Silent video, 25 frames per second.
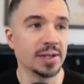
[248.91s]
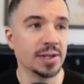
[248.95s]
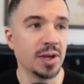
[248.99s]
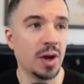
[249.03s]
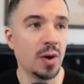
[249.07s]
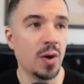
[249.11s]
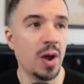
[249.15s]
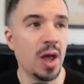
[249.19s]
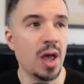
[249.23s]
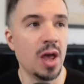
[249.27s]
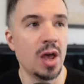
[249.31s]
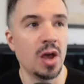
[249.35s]

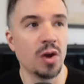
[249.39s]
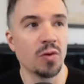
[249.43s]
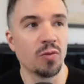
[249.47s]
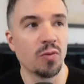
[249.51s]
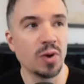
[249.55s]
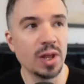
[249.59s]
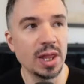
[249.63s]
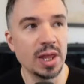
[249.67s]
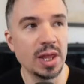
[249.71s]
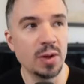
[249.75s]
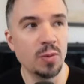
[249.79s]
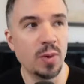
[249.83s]
So
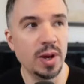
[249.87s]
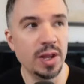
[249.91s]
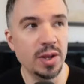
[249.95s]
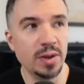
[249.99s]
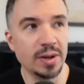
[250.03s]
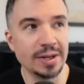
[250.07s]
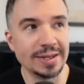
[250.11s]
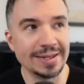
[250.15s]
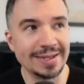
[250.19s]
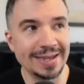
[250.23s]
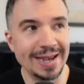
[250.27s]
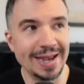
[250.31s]
really what
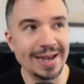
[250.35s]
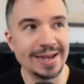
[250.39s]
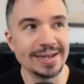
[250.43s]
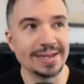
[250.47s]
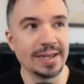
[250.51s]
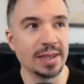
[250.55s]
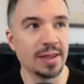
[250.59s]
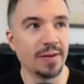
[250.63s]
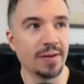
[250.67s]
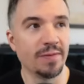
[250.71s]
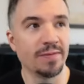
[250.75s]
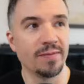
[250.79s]
you can say is
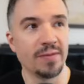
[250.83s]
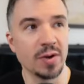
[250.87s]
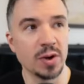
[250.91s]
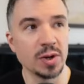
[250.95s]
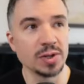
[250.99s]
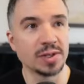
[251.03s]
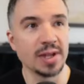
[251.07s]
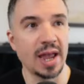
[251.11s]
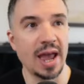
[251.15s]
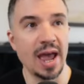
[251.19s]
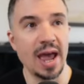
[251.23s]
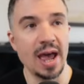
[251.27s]
that the
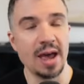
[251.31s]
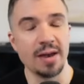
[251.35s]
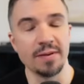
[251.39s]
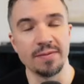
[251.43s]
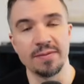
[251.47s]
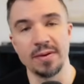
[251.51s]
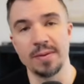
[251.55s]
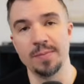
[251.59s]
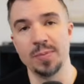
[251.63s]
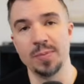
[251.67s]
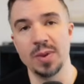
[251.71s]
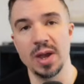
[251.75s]
first
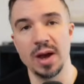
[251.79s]
half